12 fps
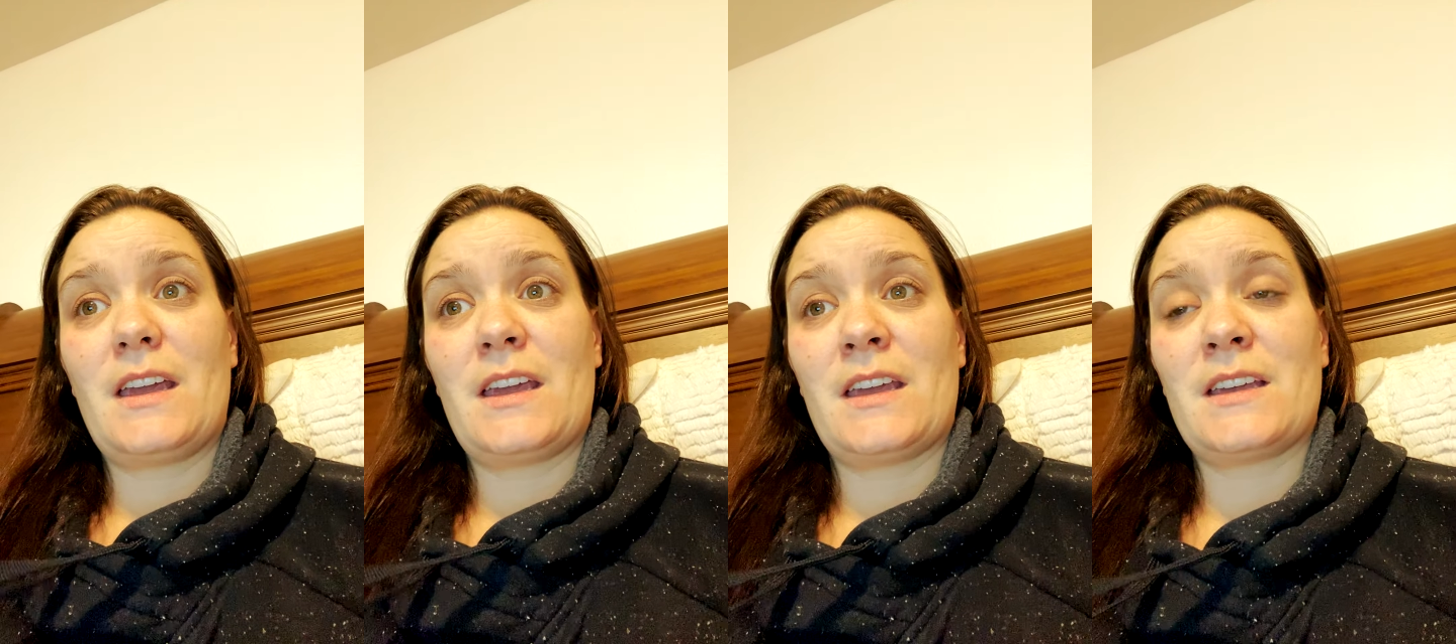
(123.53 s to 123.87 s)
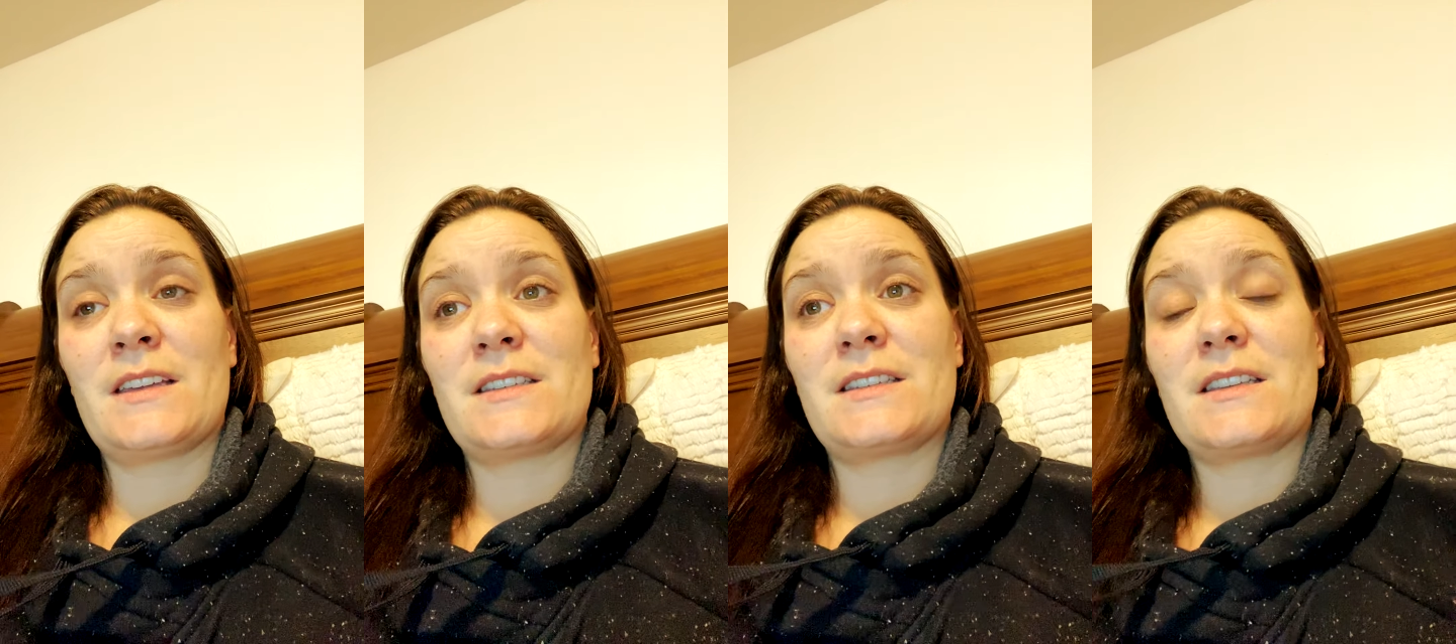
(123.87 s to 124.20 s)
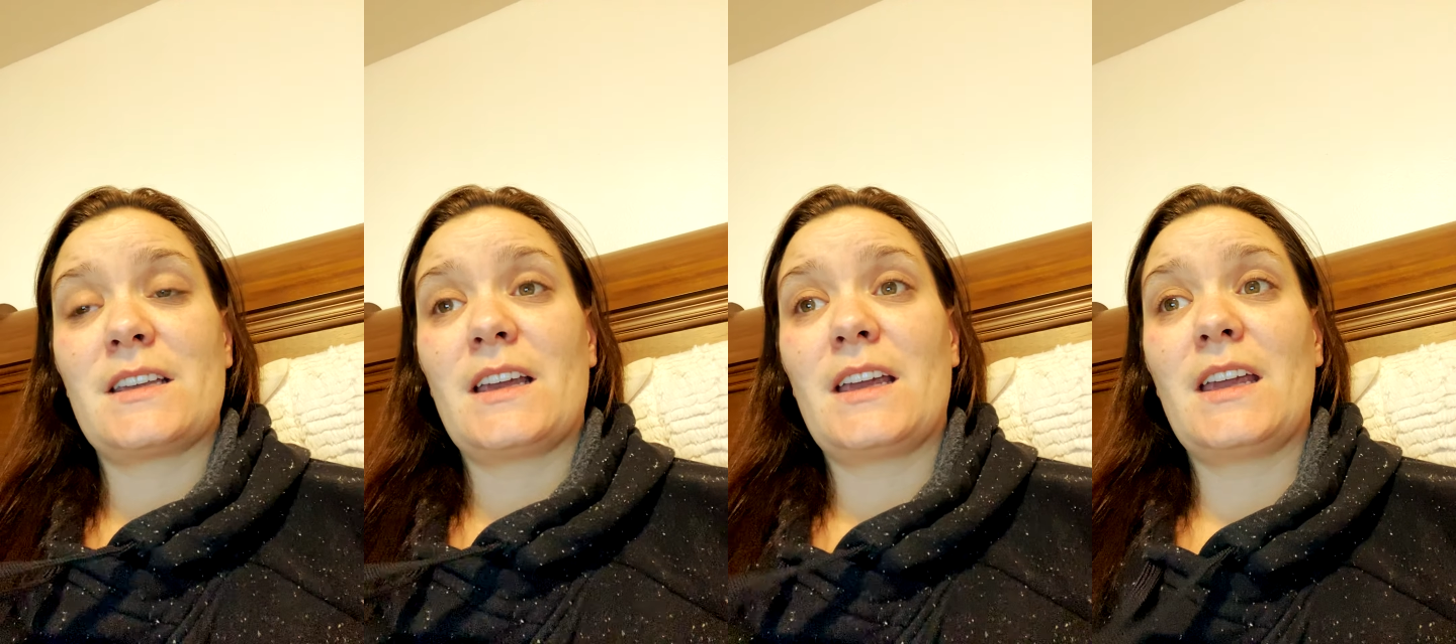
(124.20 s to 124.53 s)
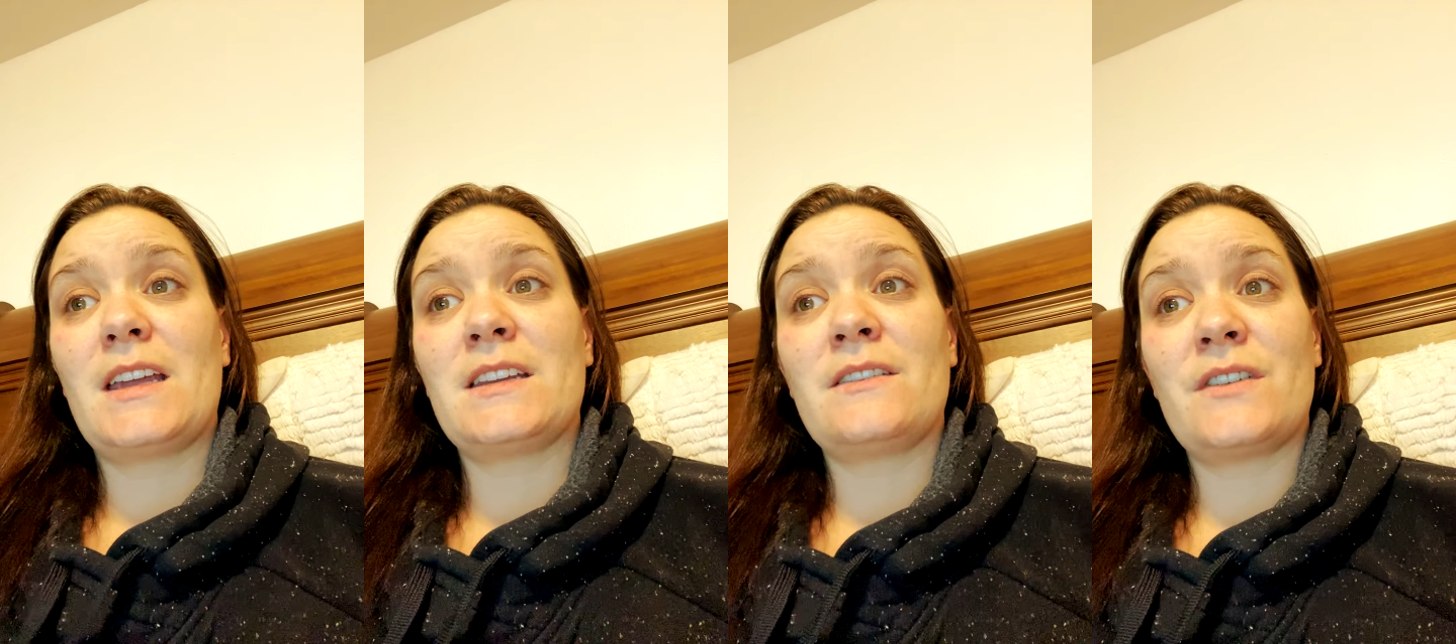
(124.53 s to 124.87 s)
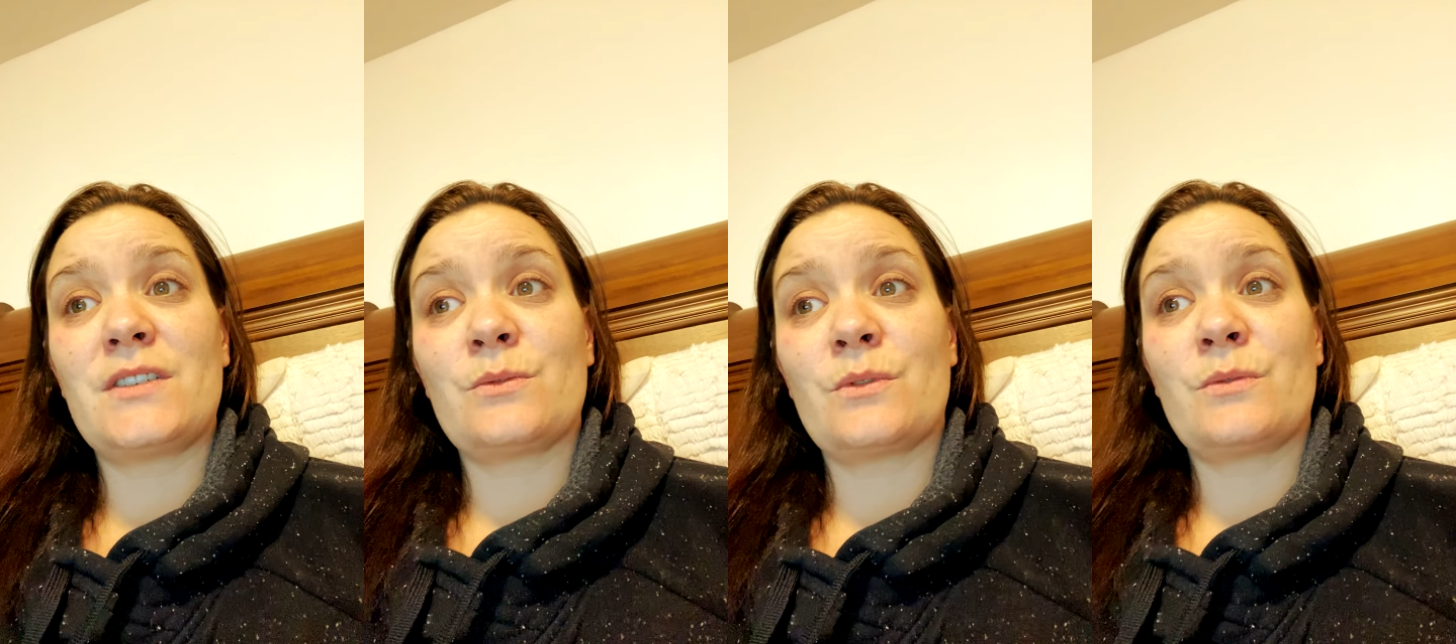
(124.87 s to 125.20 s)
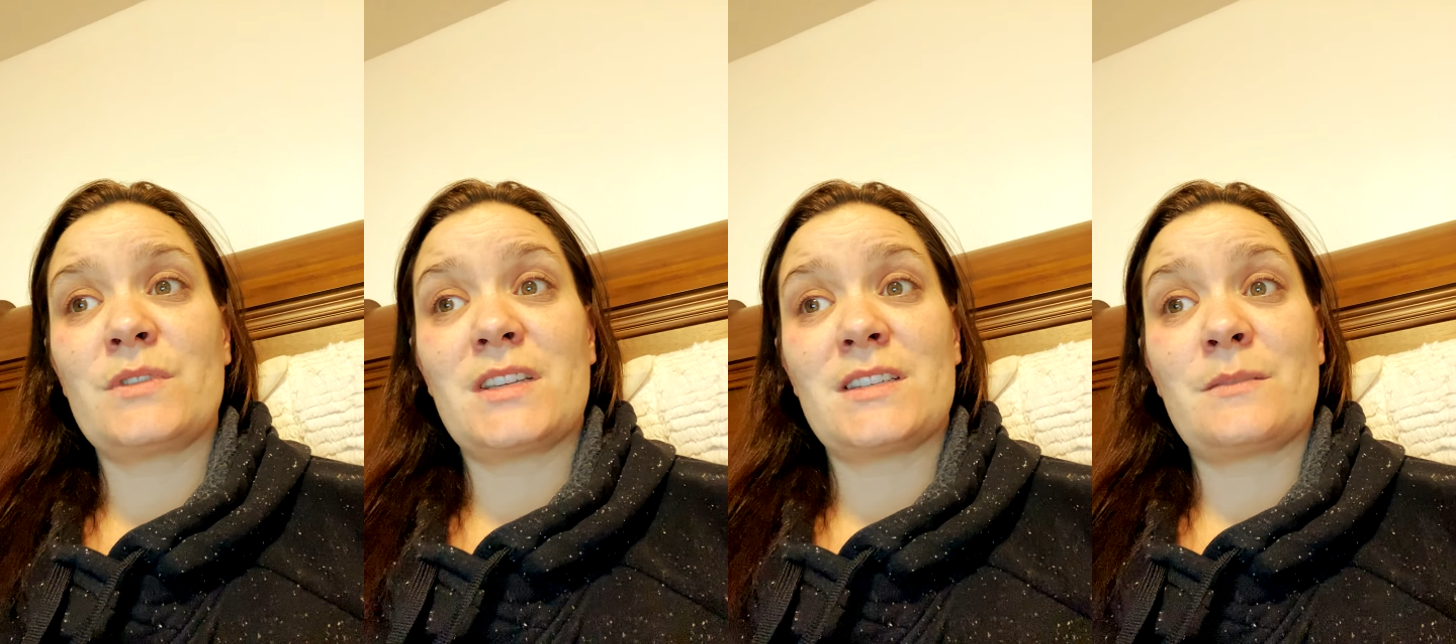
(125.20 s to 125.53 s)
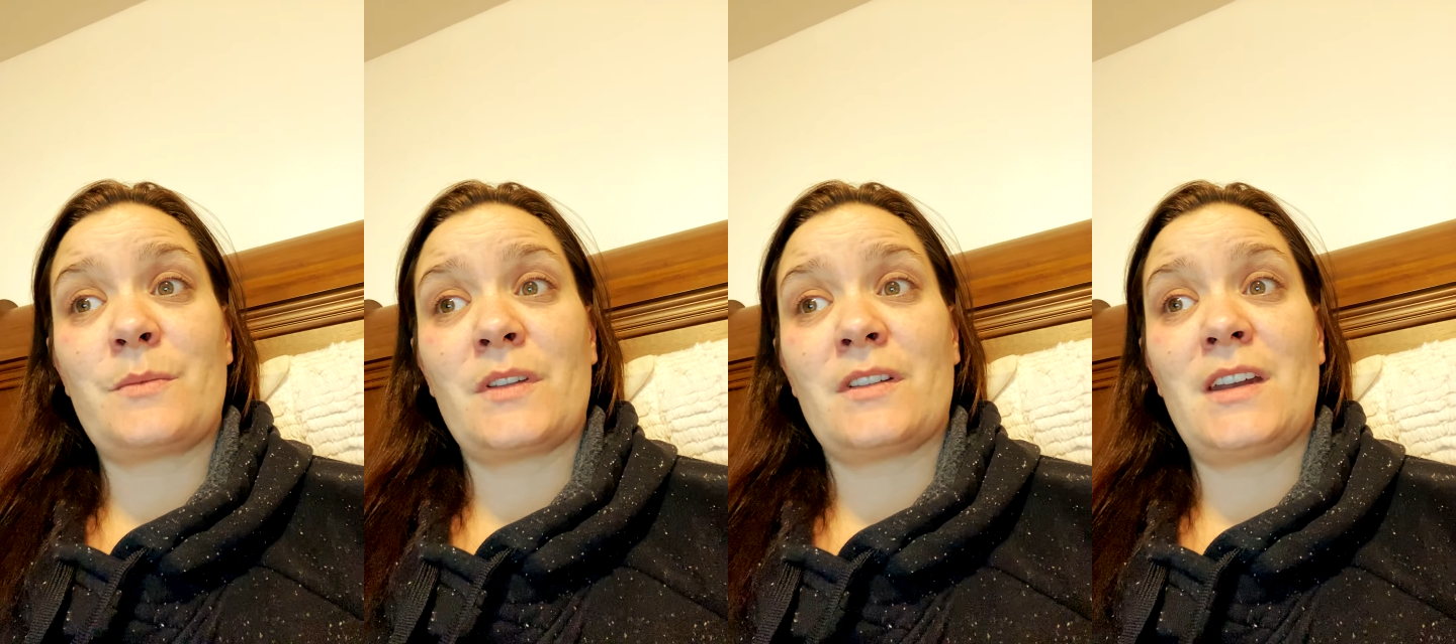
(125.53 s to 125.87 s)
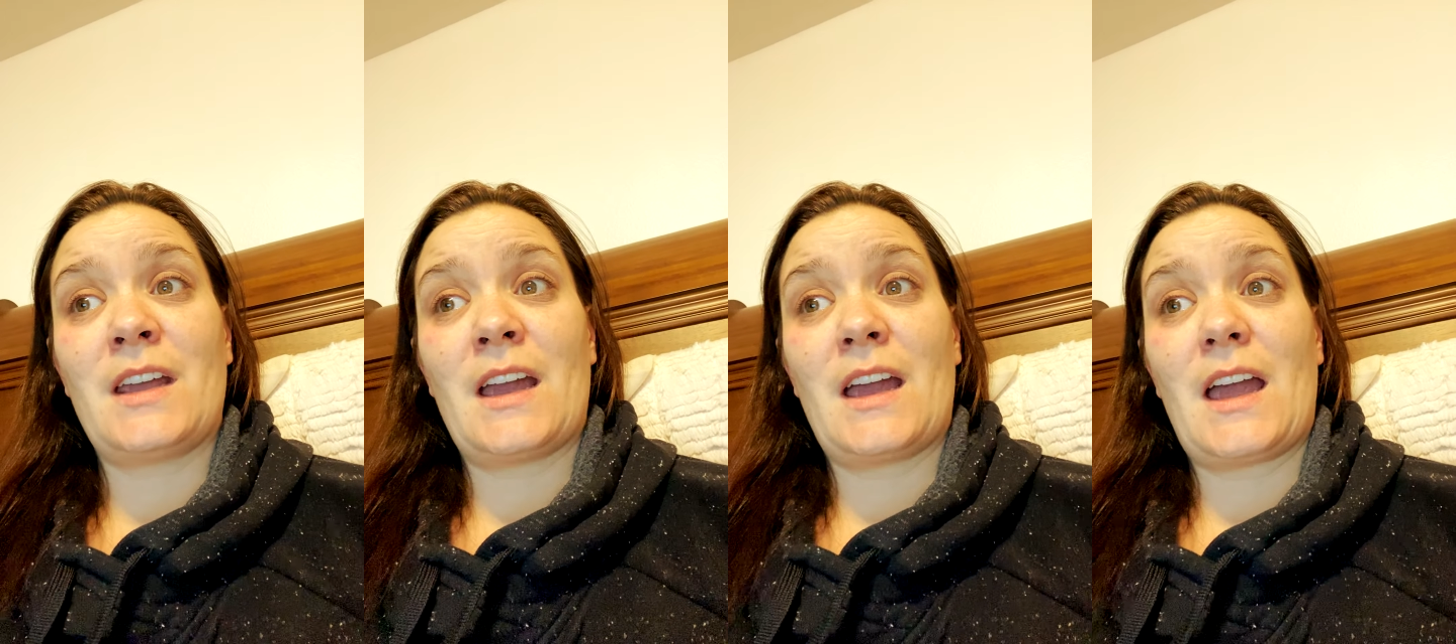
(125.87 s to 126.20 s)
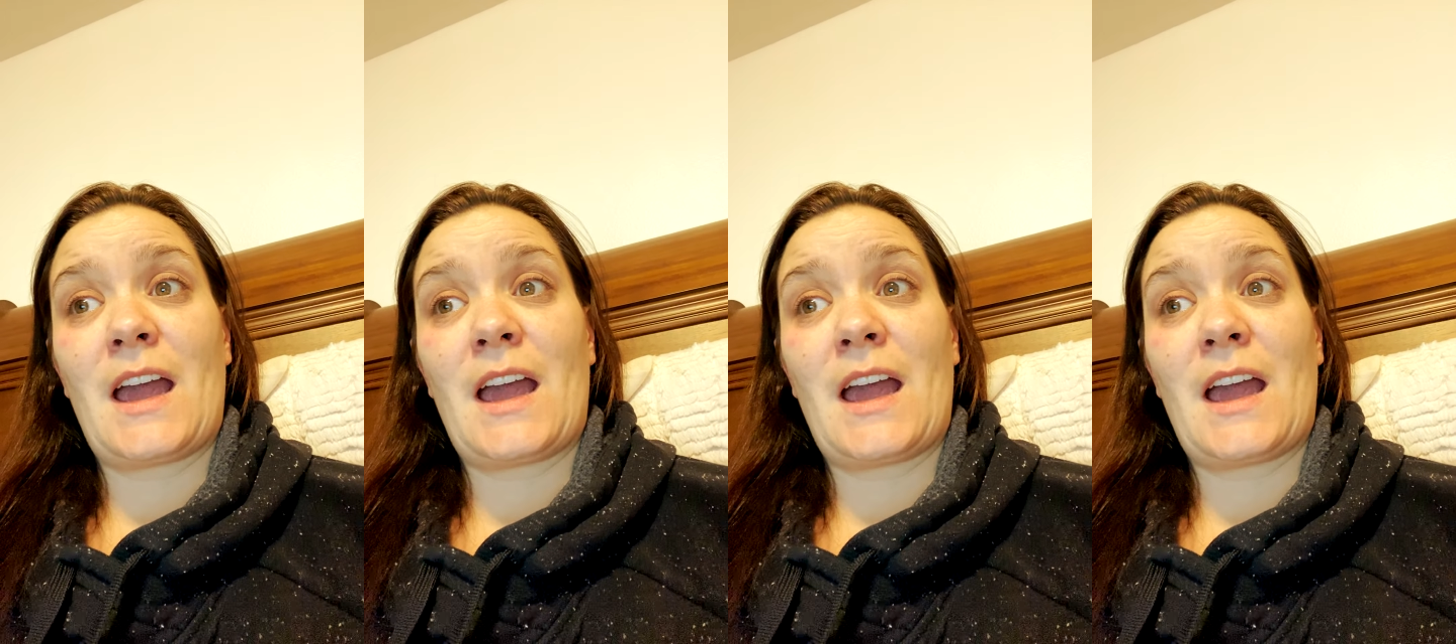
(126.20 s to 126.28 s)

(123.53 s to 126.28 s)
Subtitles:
is Individual with Disability